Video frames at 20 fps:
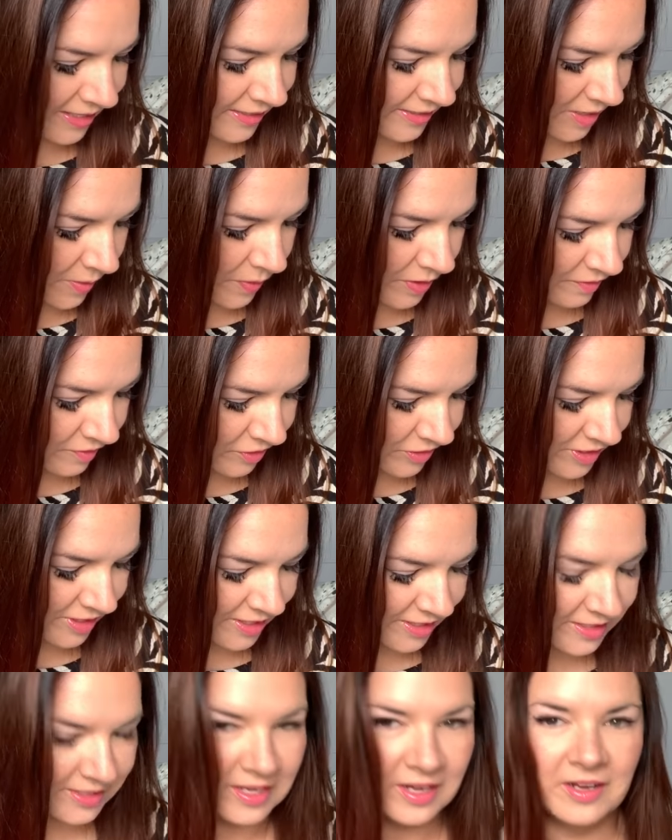Is that why you've gone to
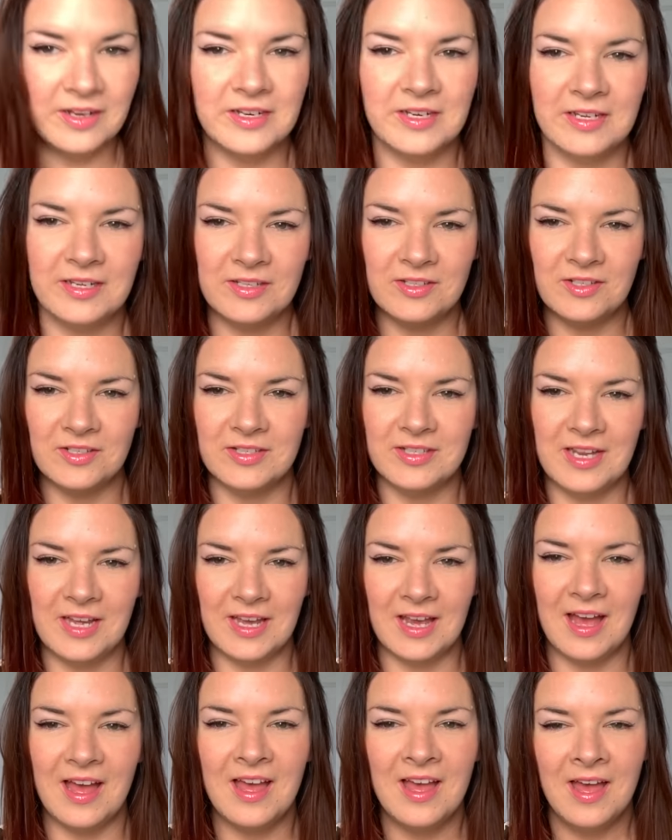this side? He's just
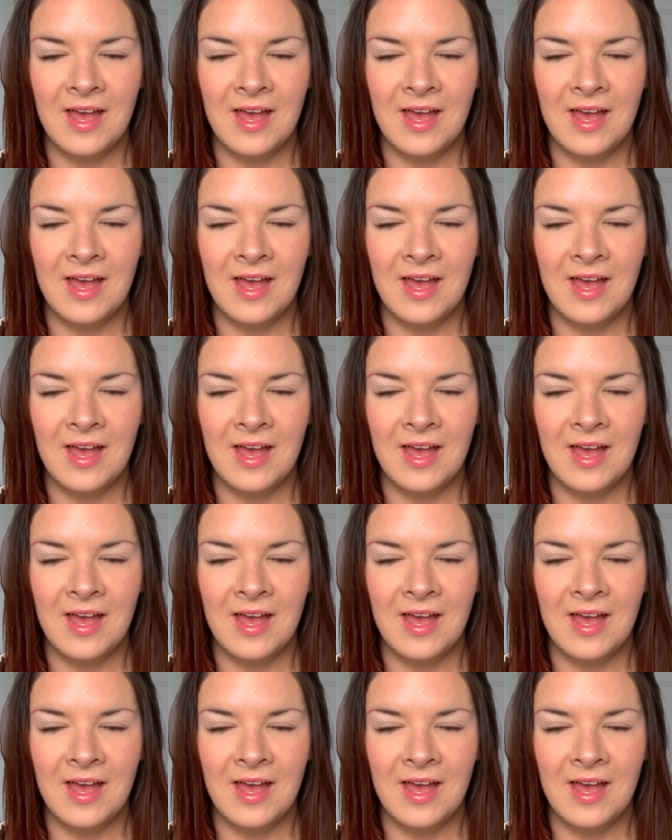here.